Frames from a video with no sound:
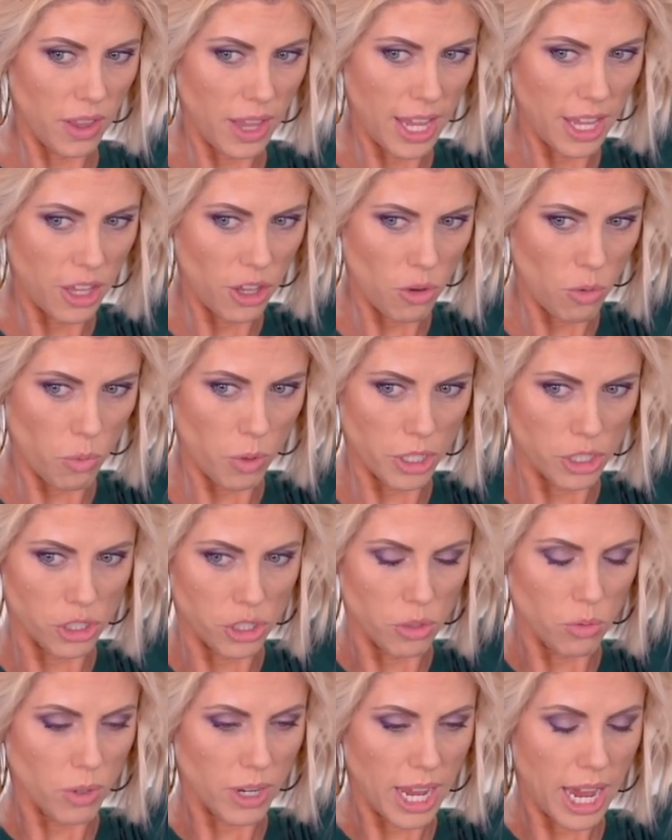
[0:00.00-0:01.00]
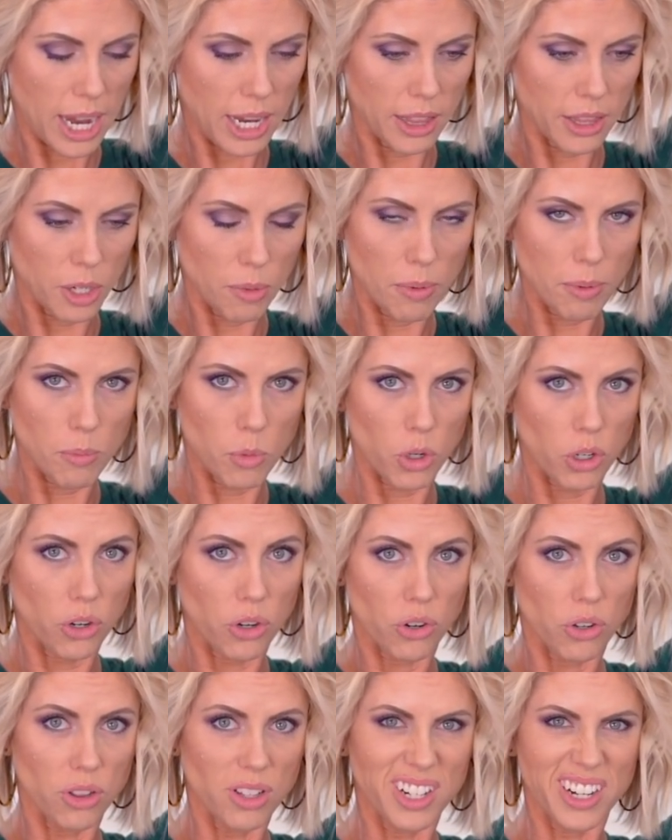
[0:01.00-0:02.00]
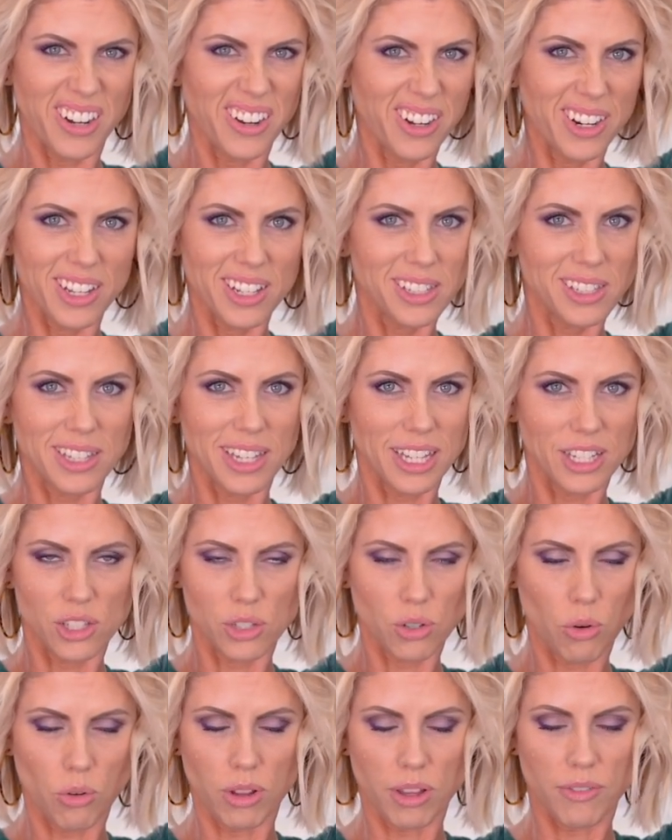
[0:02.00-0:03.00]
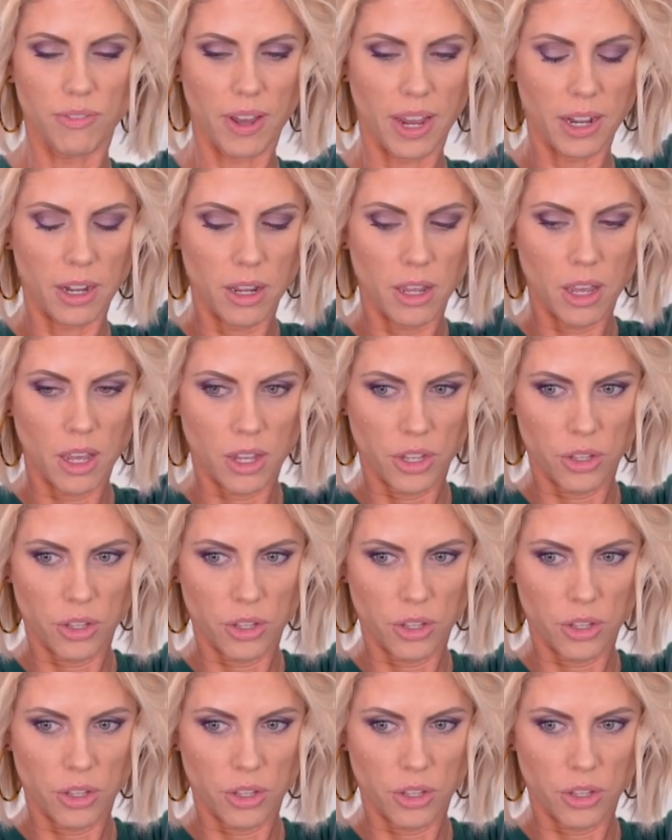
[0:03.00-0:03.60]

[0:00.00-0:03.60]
like you wished you would have had a little bit more curl in areas, it's totally fine.